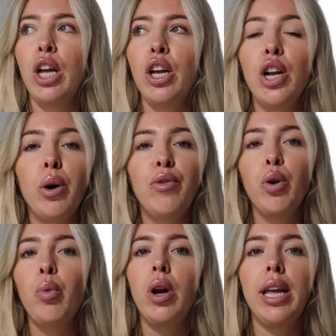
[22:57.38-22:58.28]
if
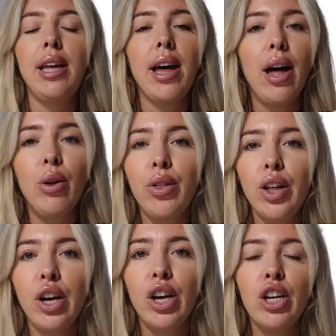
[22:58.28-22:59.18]
you want to eat
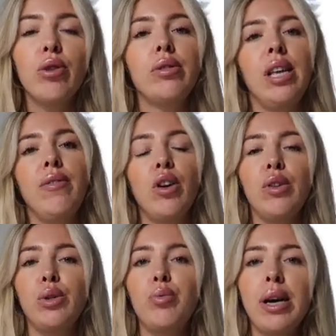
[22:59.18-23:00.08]
healthier, you're saving all
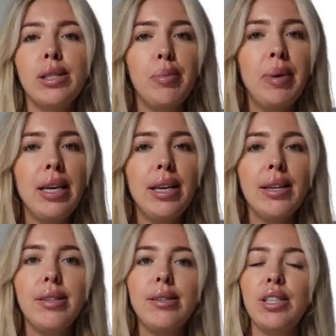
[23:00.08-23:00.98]
these
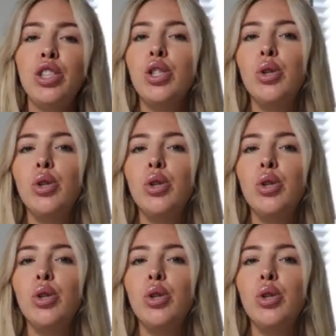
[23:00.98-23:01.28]
recipes and